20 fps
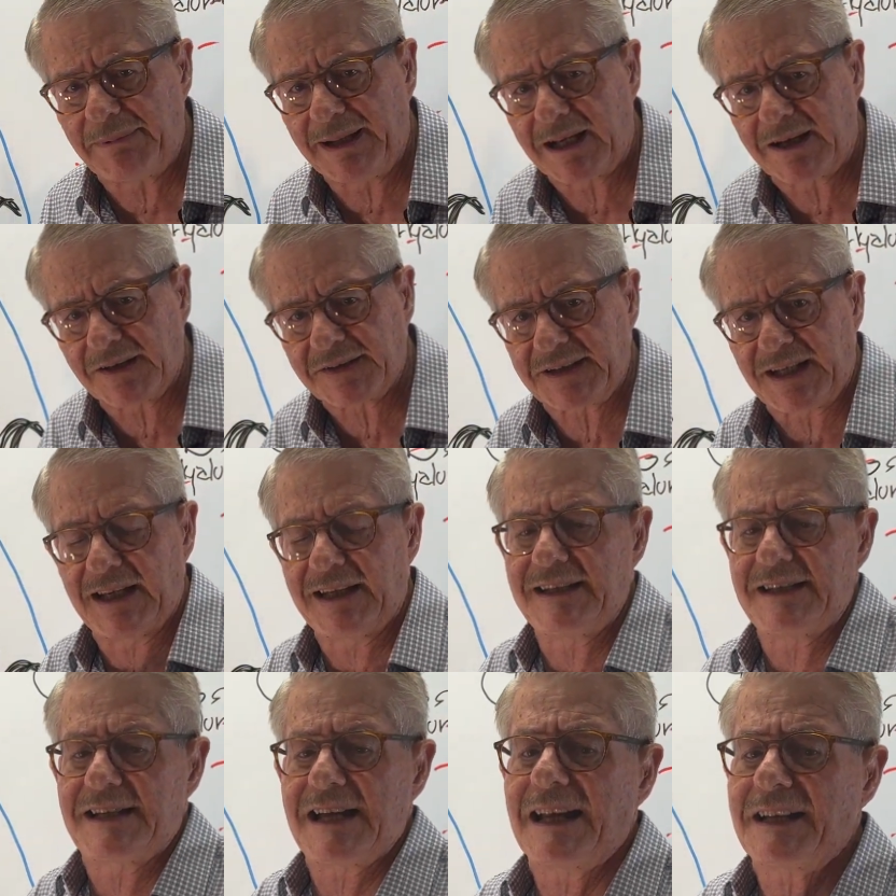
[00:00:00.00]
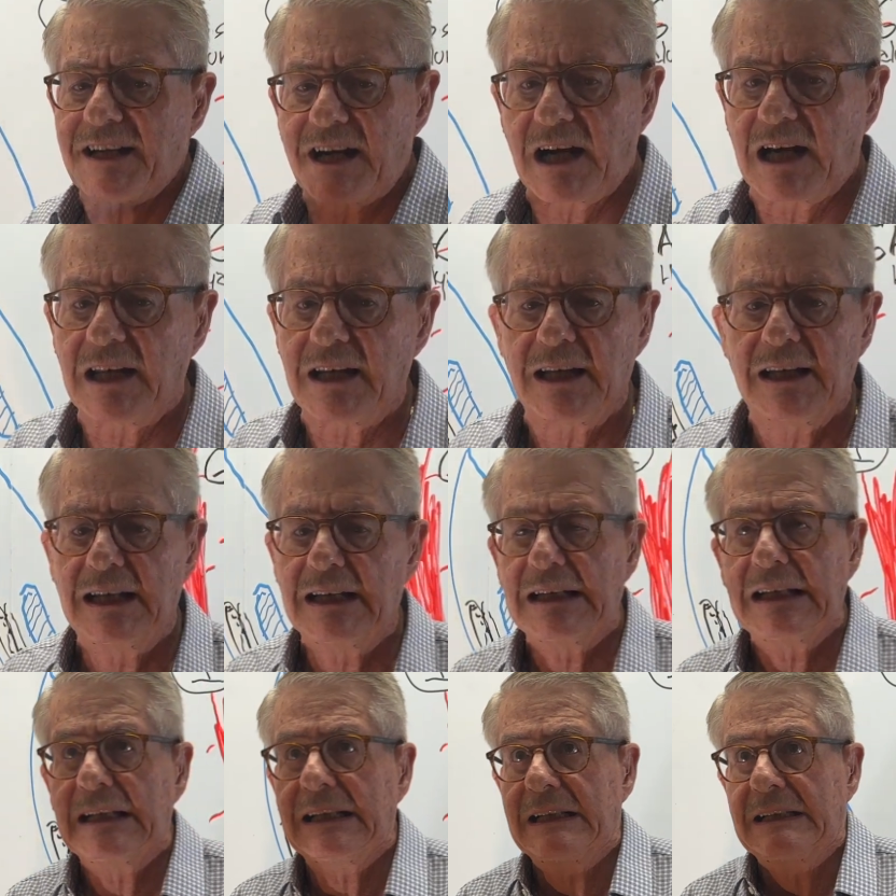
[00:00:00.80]
because in general,
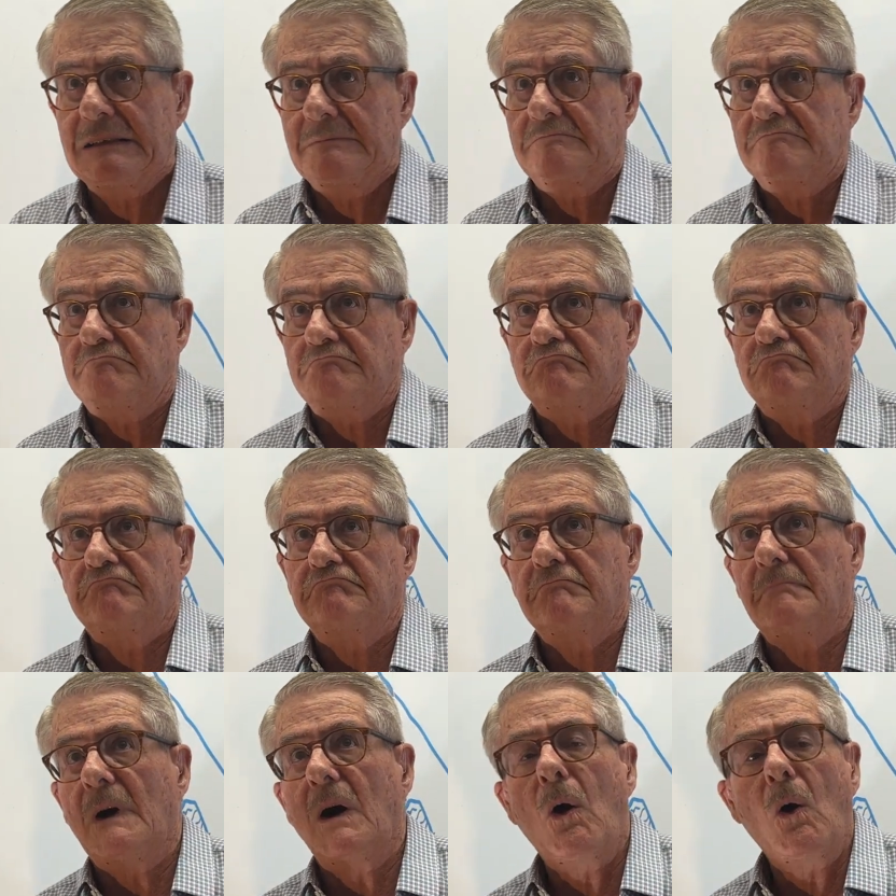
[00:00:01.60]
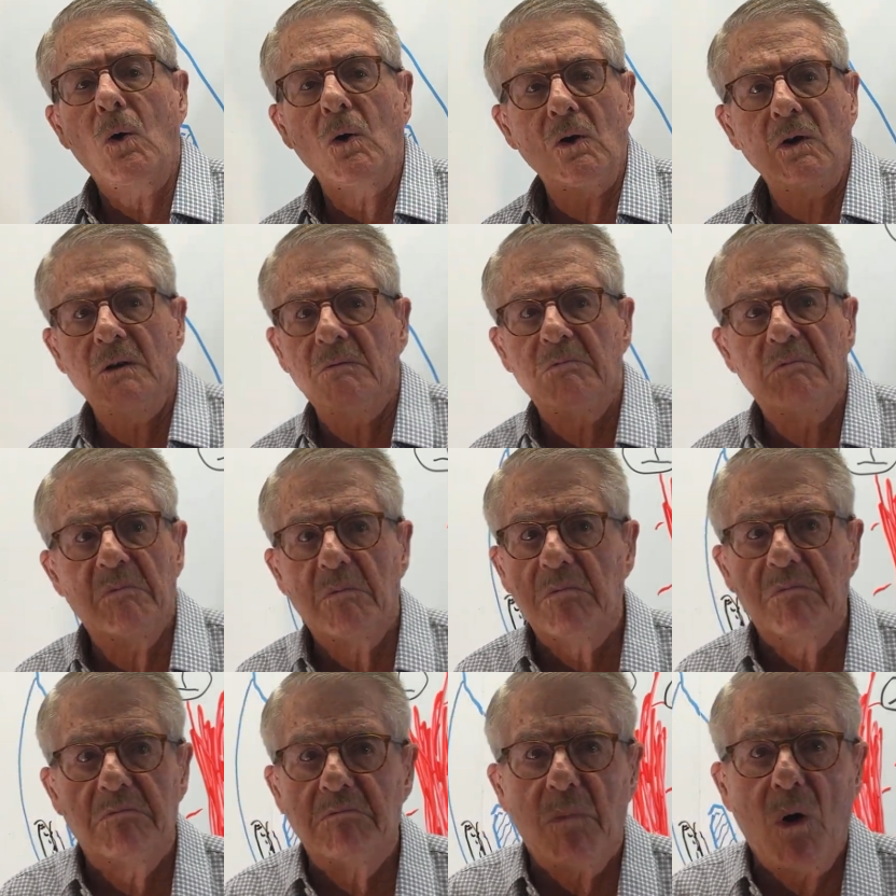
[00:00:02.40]

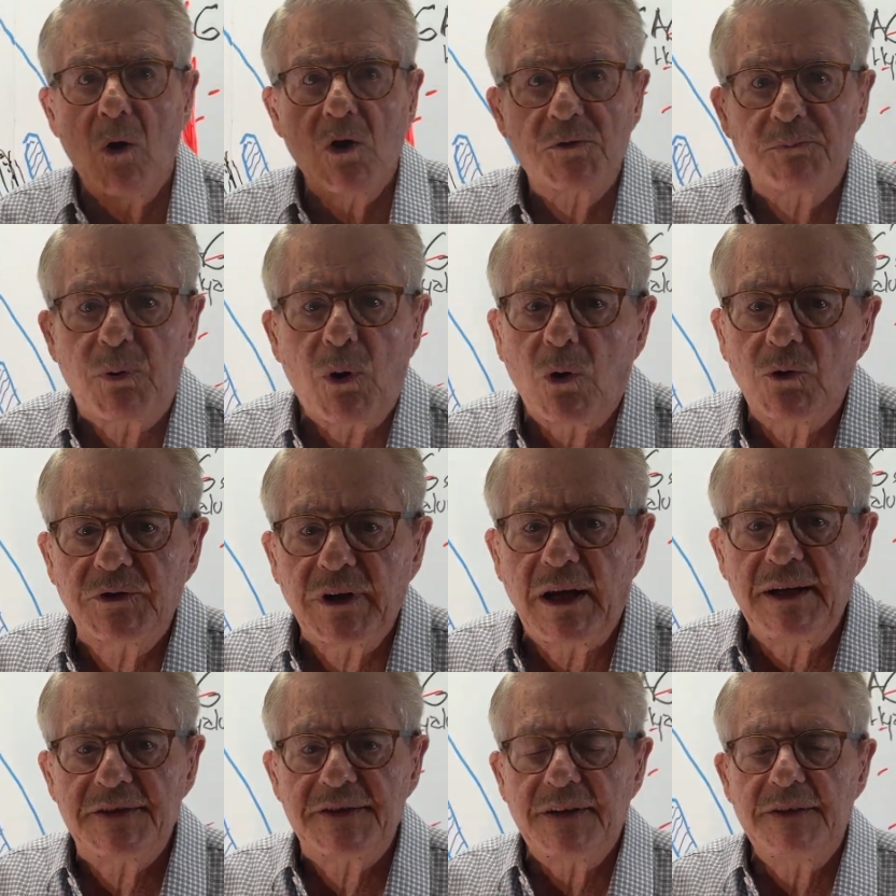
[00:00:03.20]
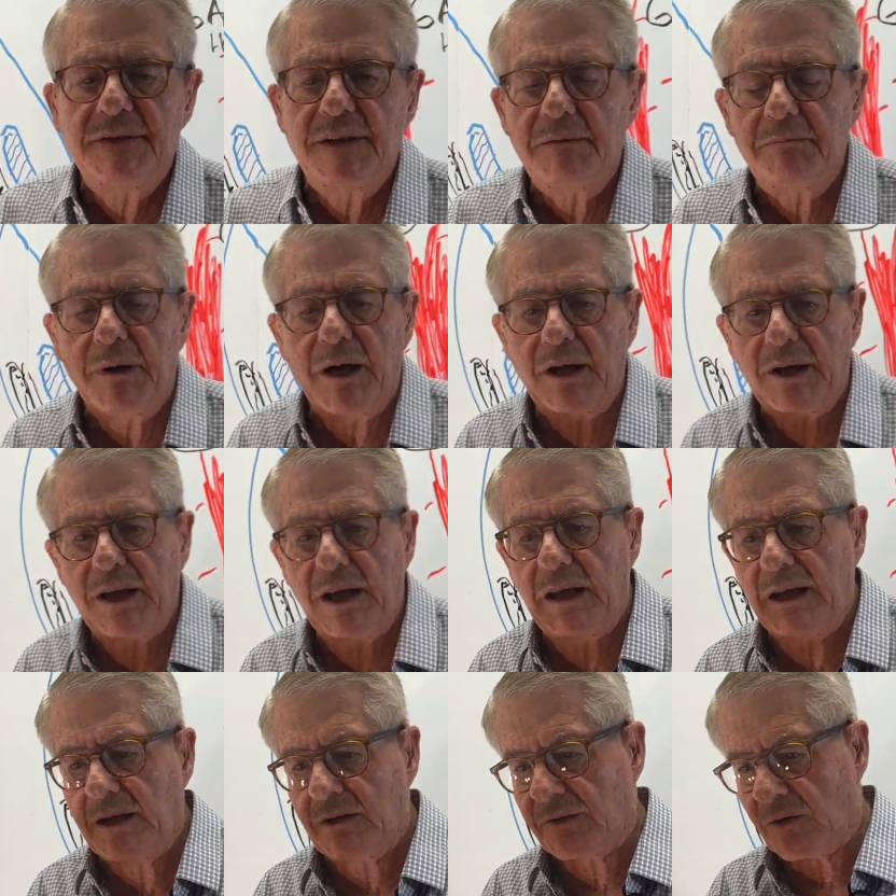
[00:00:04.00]
most proteins in the
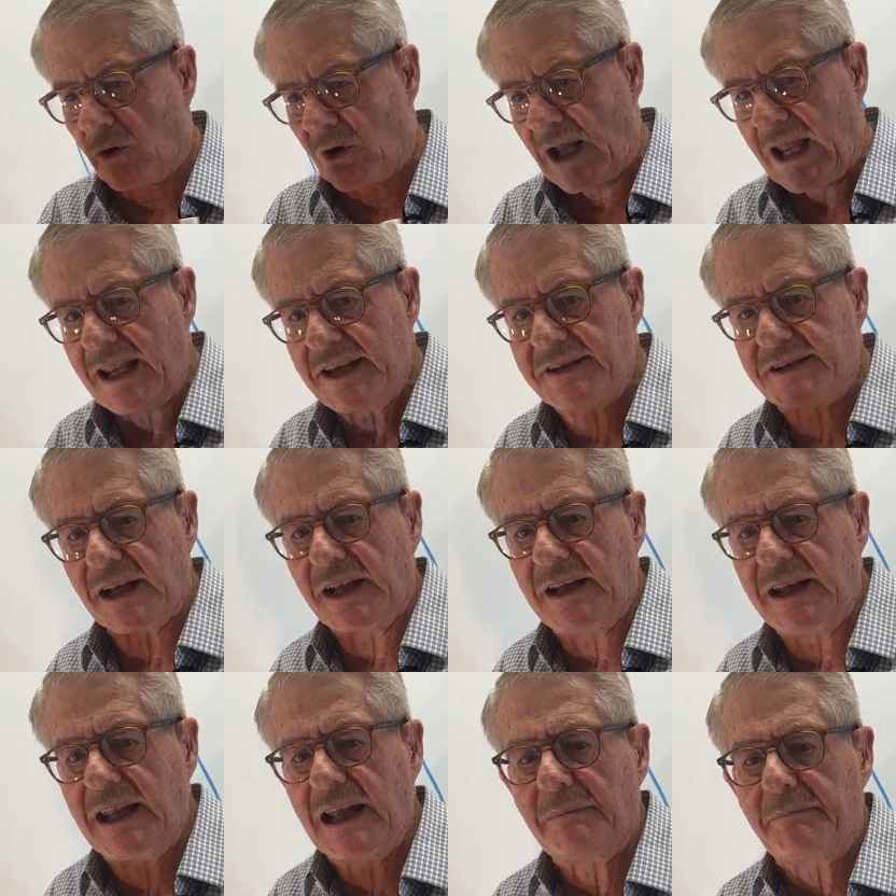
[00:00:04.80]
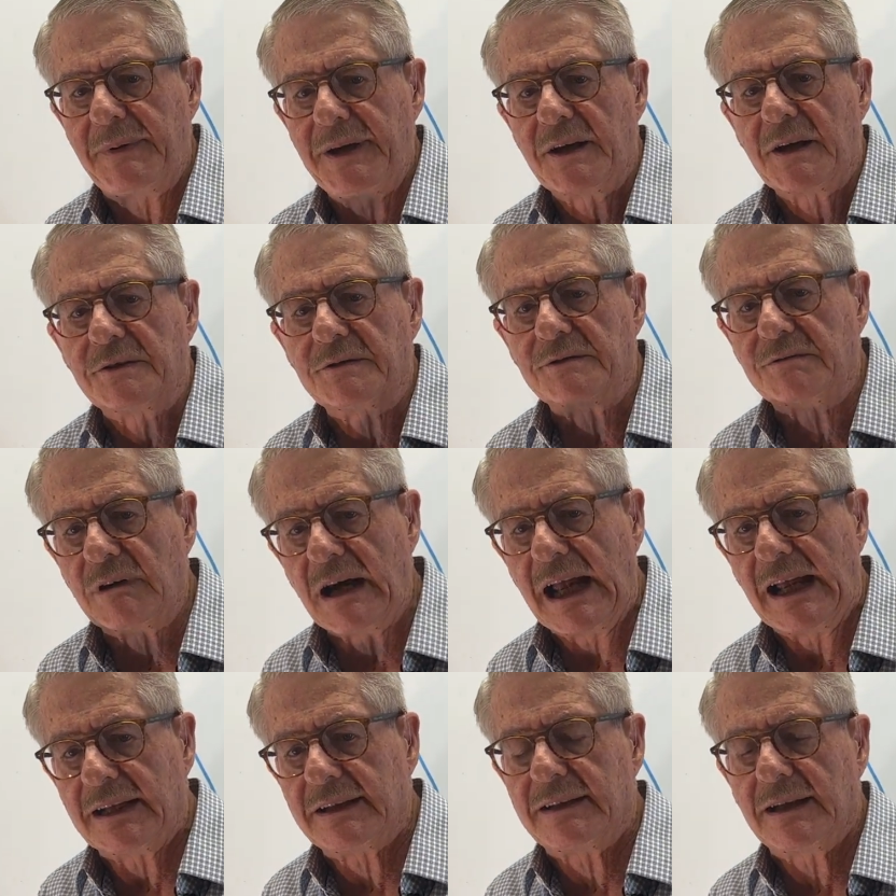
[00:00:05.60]
body on H&E appear
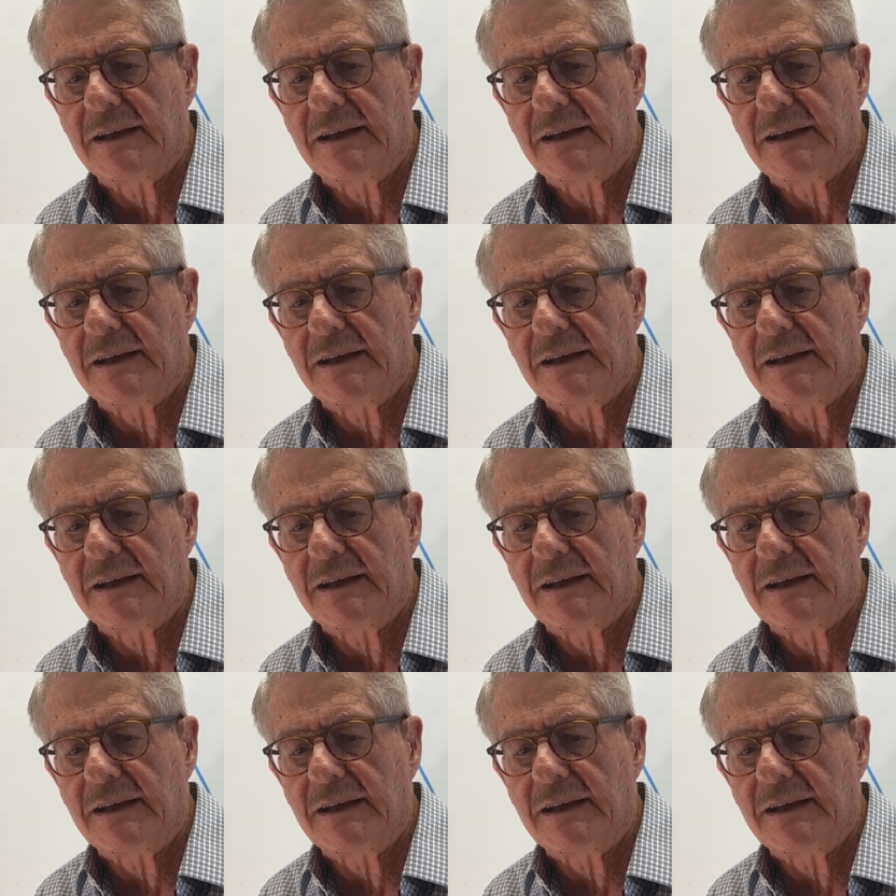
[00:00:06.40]
red,